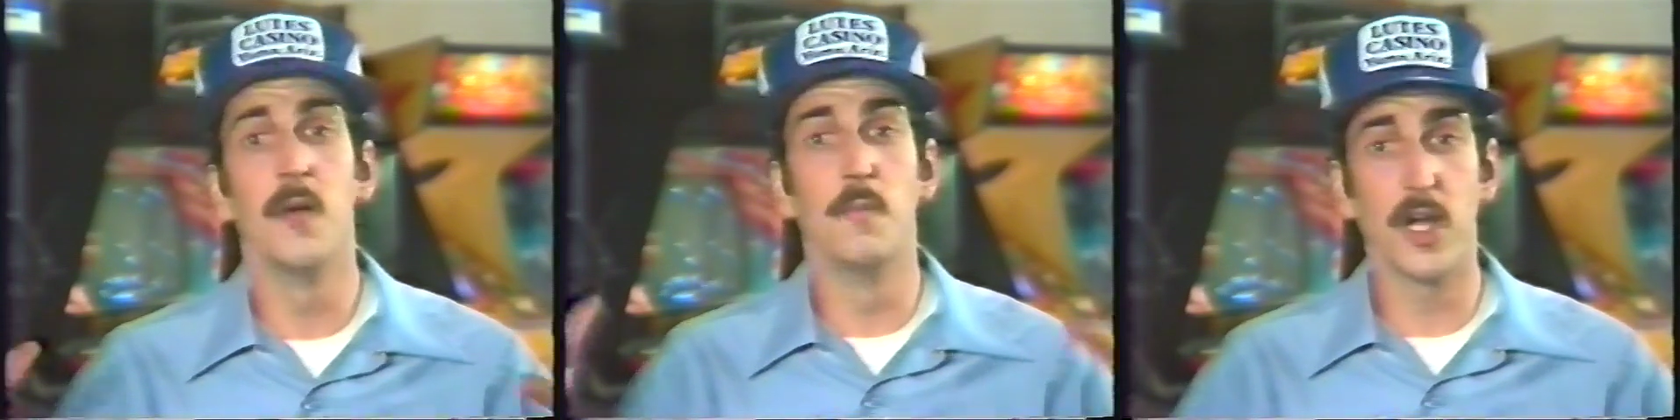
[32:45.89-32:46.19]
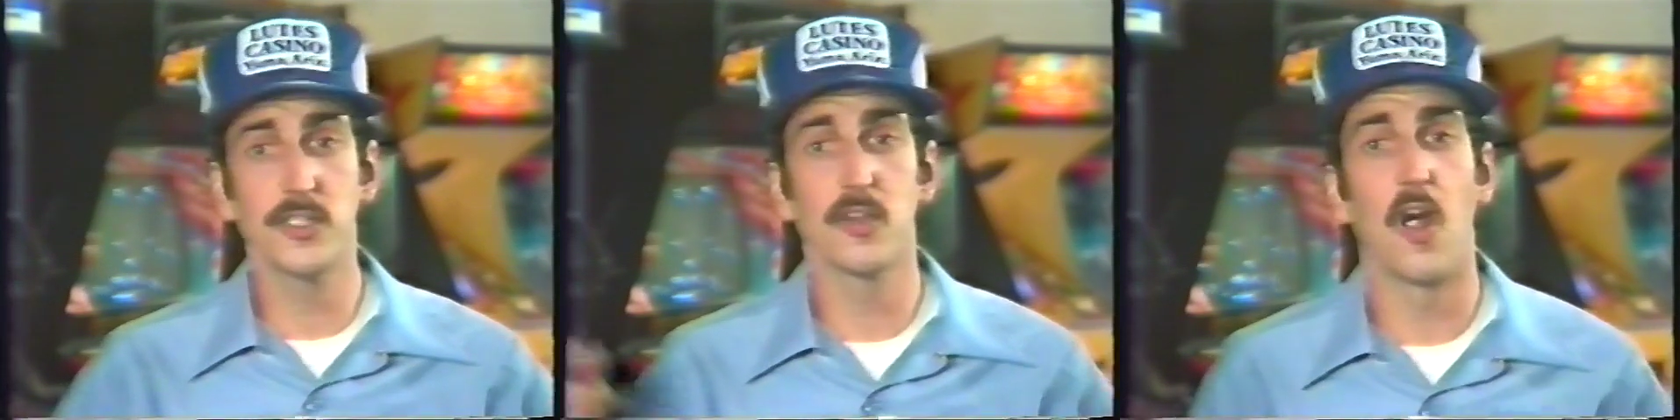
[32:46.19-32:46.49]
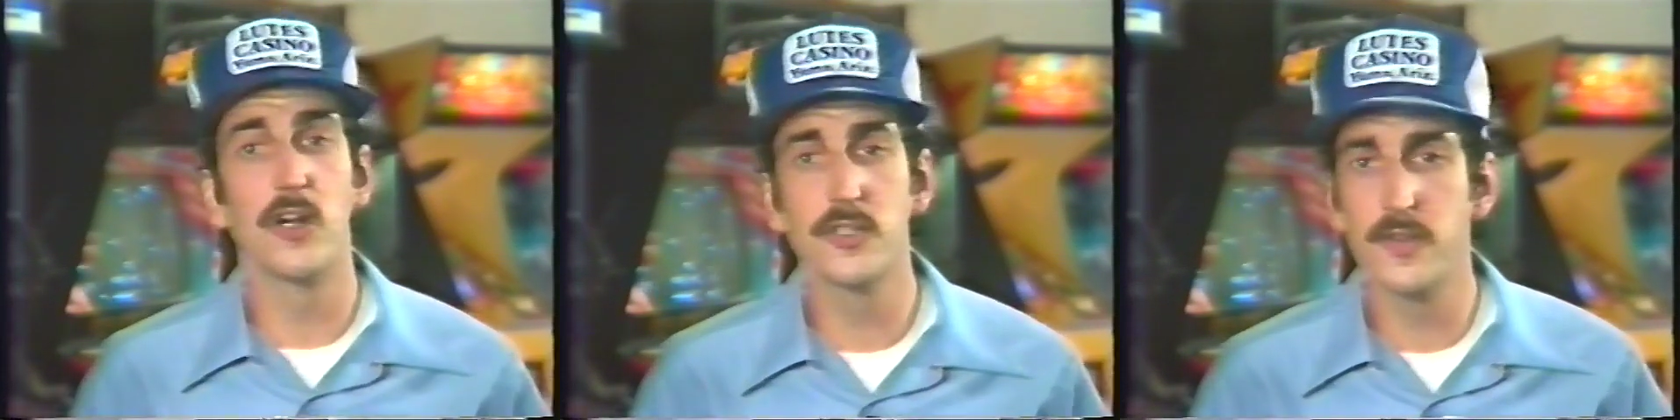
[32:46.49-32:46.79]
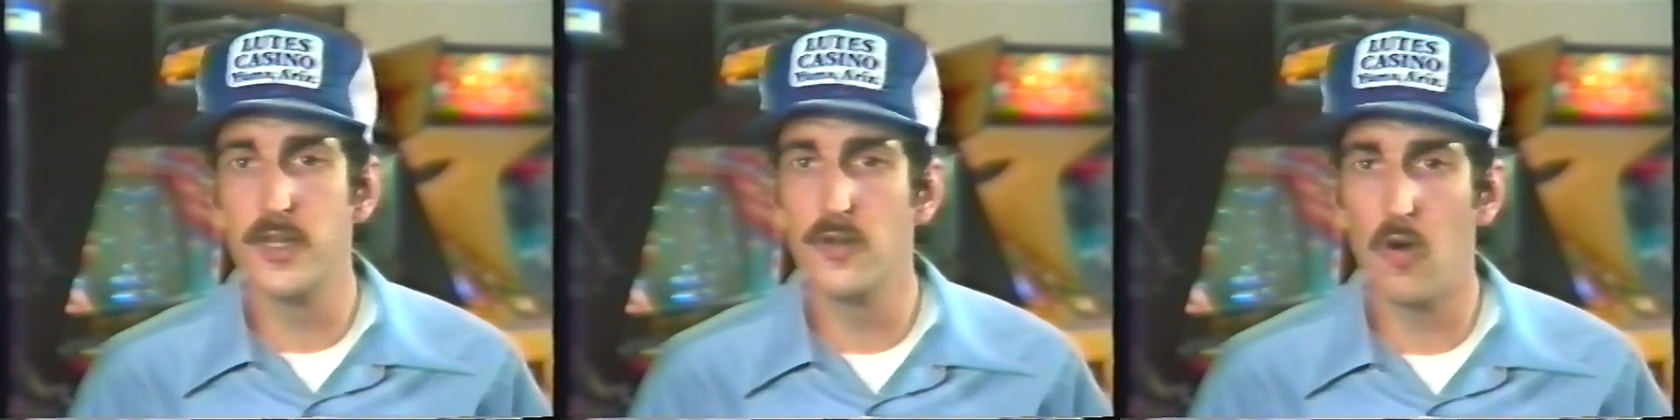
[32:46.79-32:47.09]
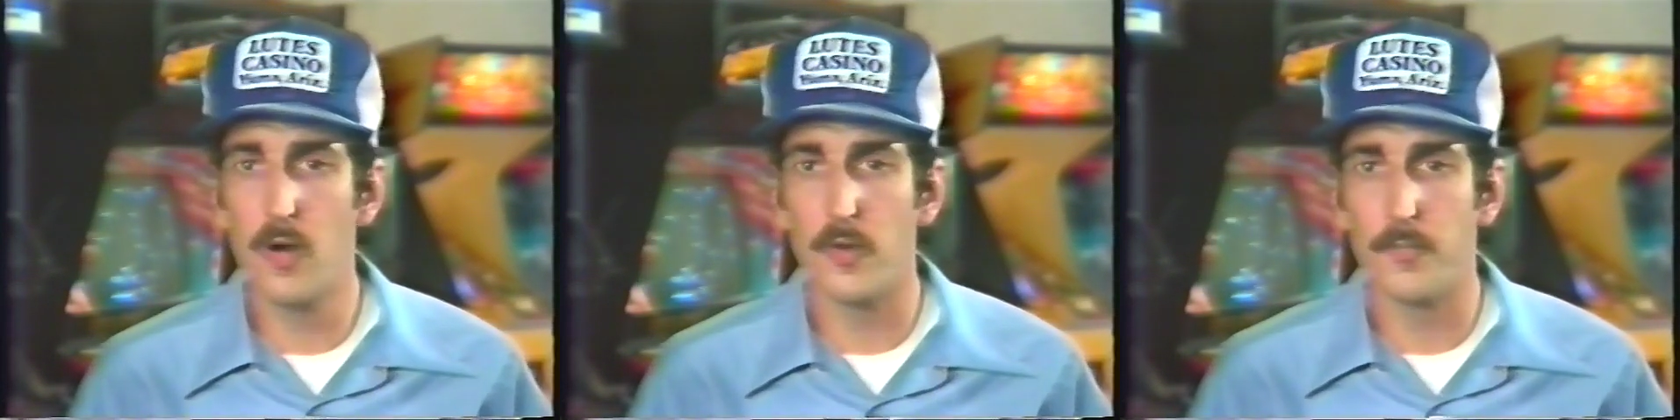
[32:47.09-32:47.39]
much larger than
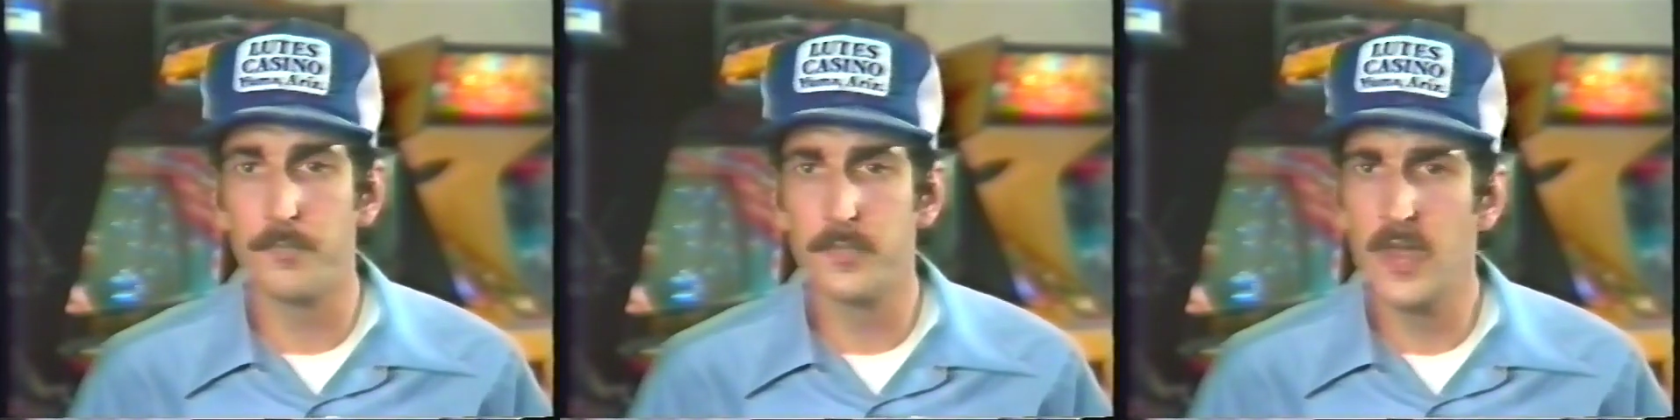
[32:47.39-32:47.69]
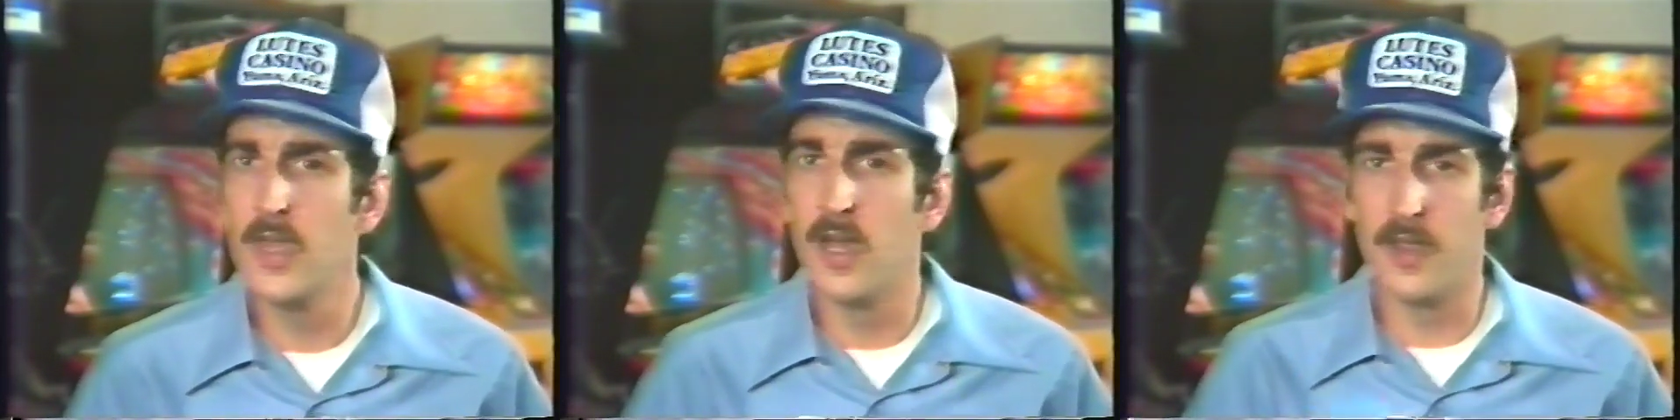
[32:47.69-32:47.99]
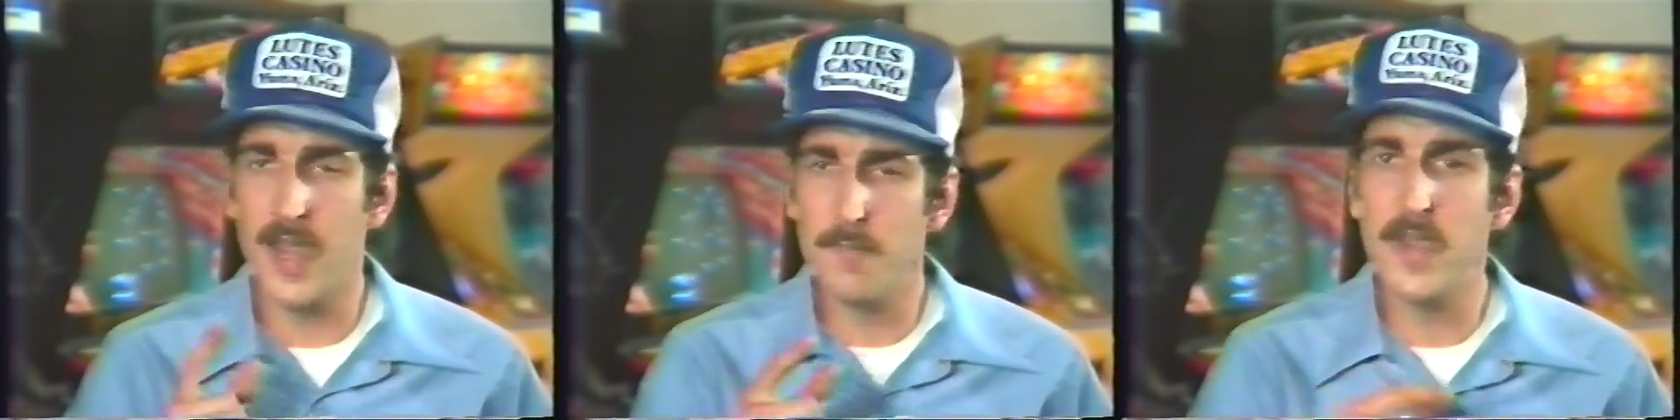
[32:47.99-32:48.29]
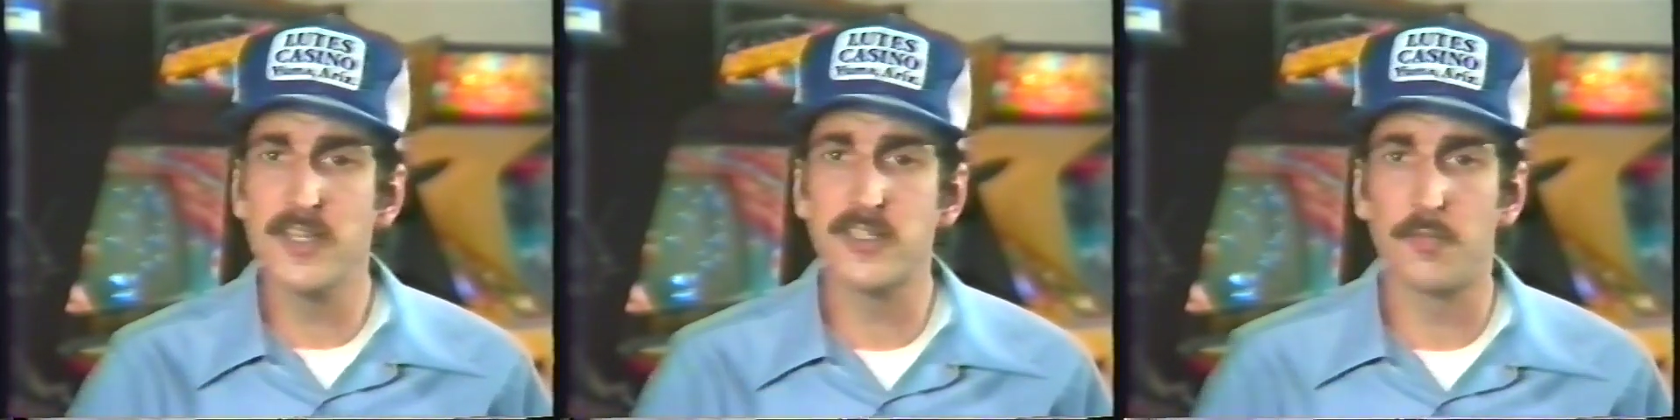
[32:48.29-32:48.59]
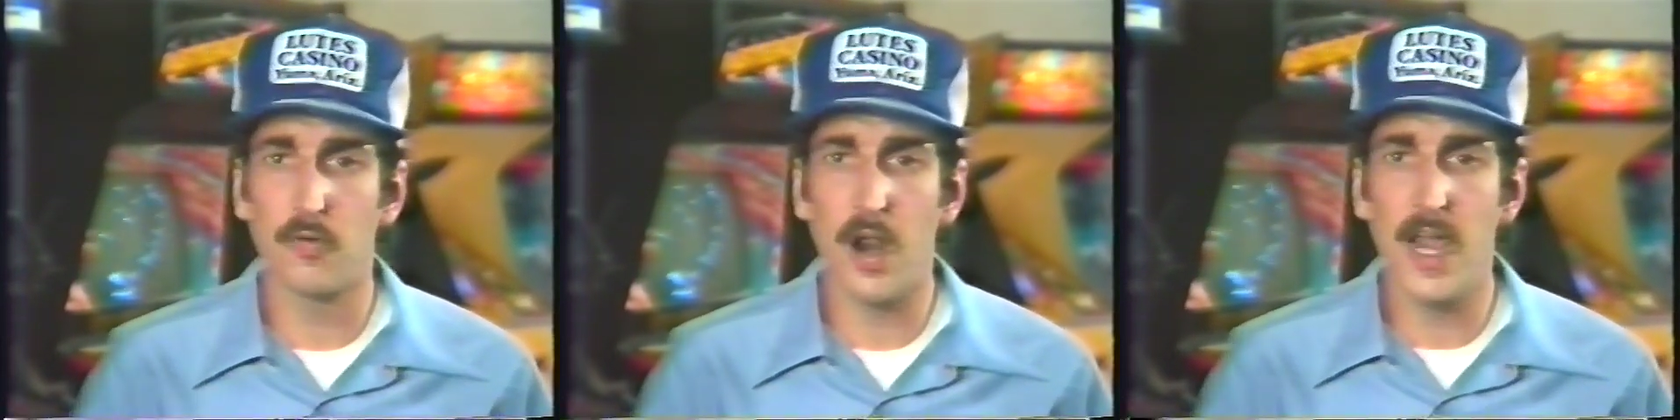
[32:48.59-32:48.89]
normal. Now, that may
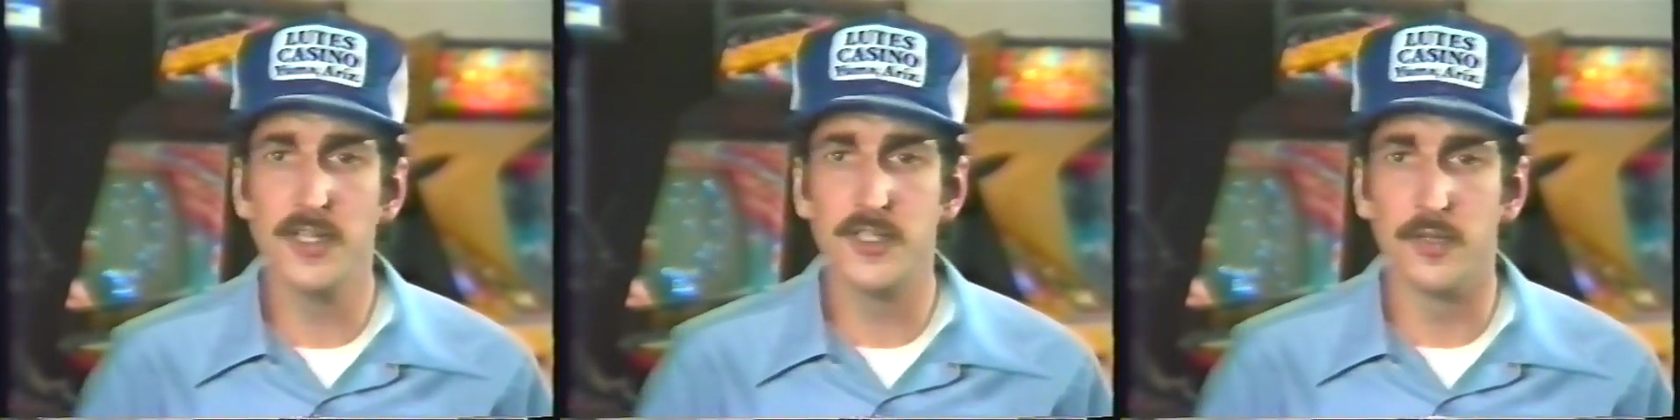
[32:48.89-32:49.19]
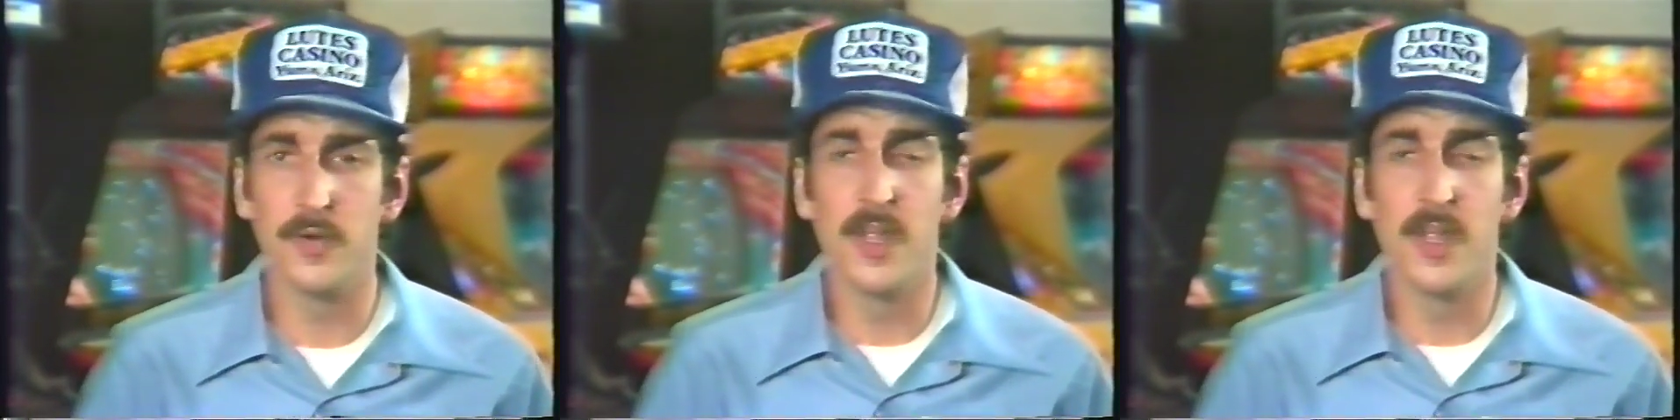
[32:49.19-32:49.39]
surprise you.